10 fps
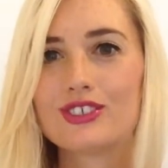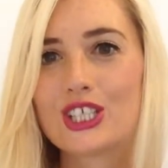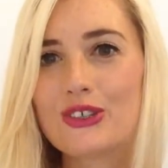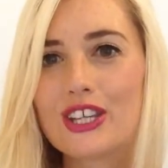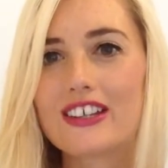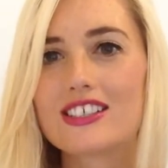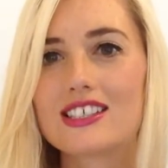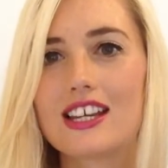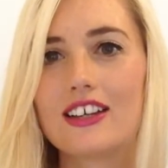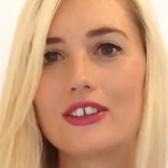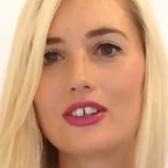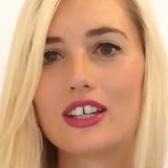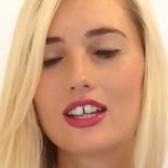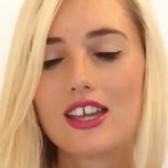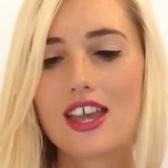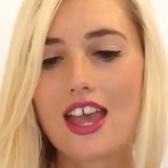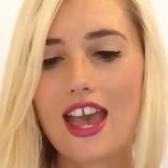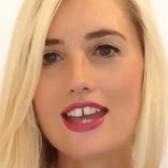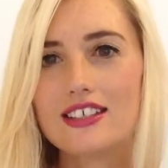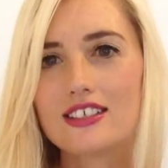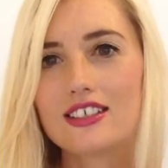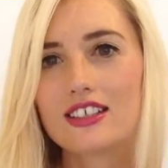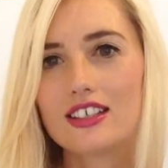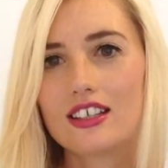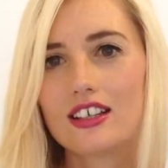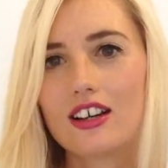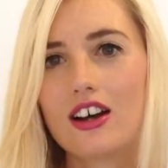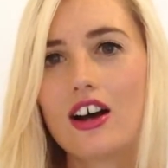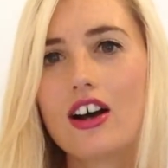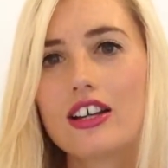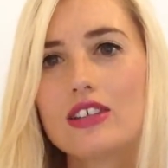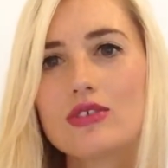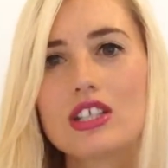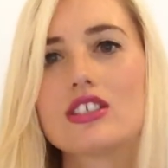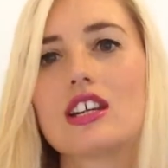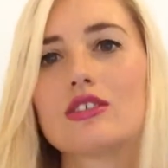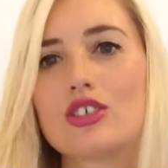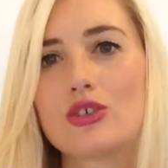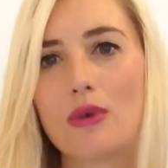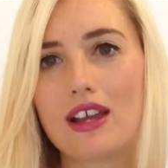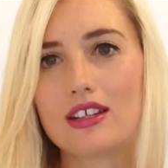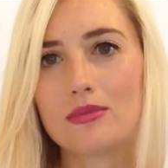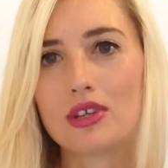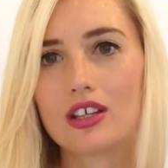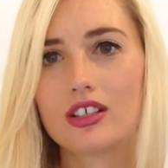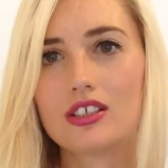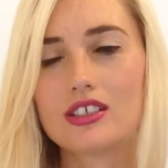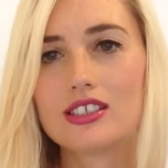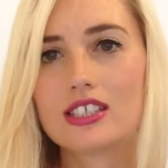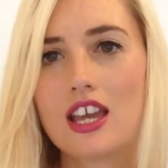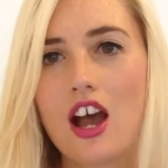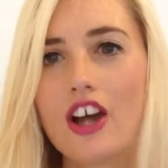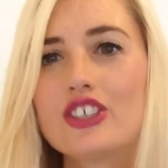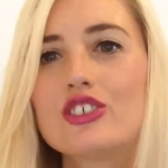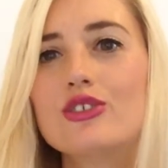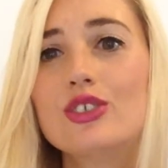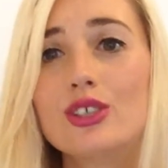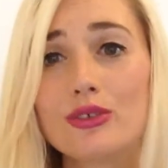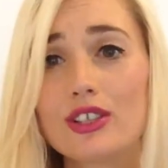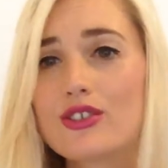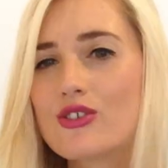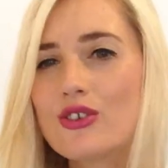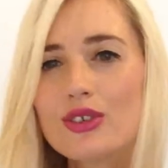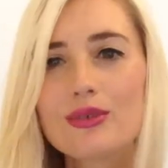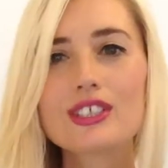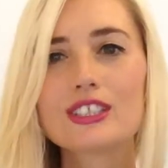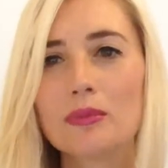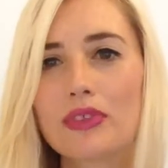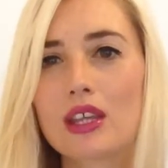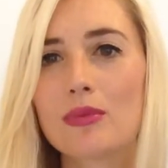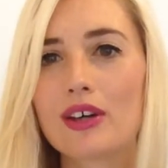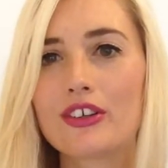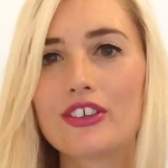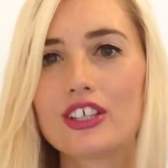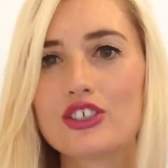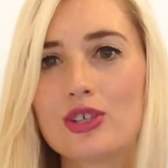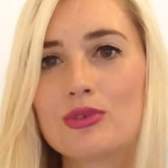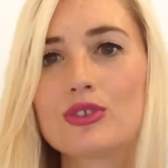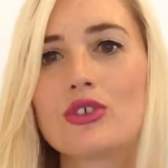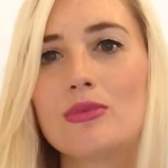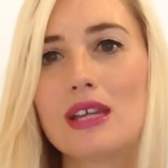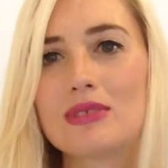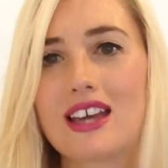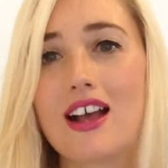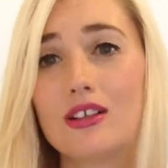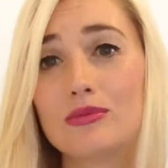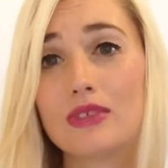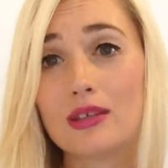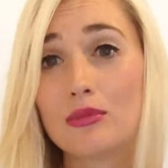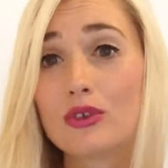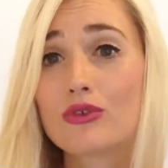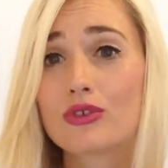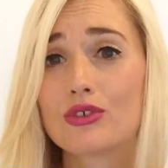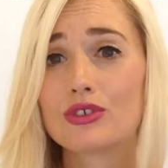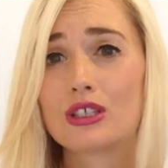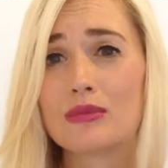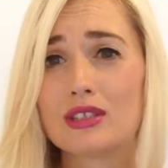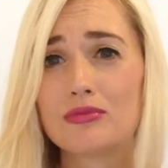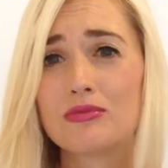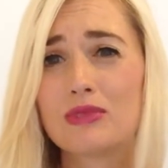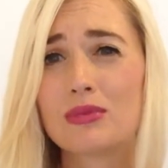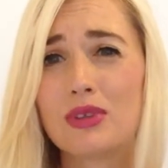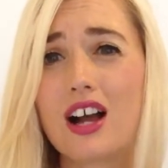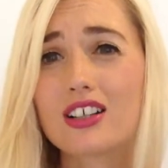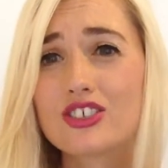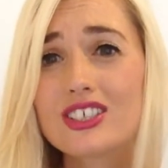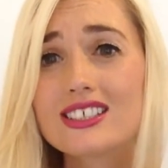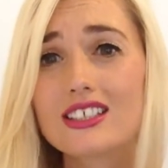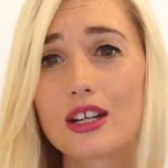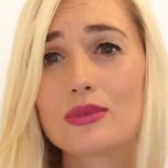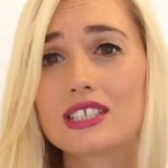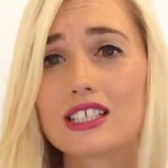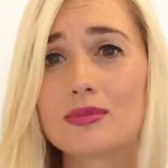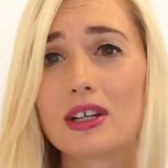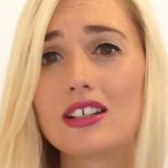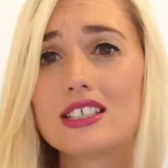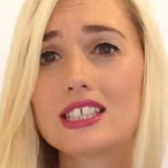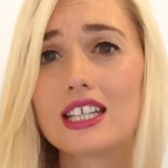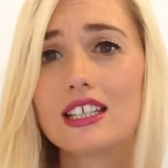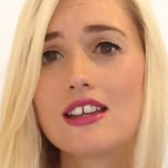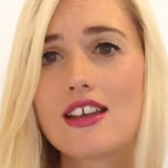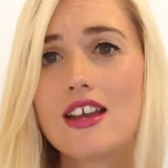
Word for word: two years now and I reached out to Joanna because I just knew, I just knew there was something about her that she was going to be able to help me move through some of the, the blockages that I was experiencing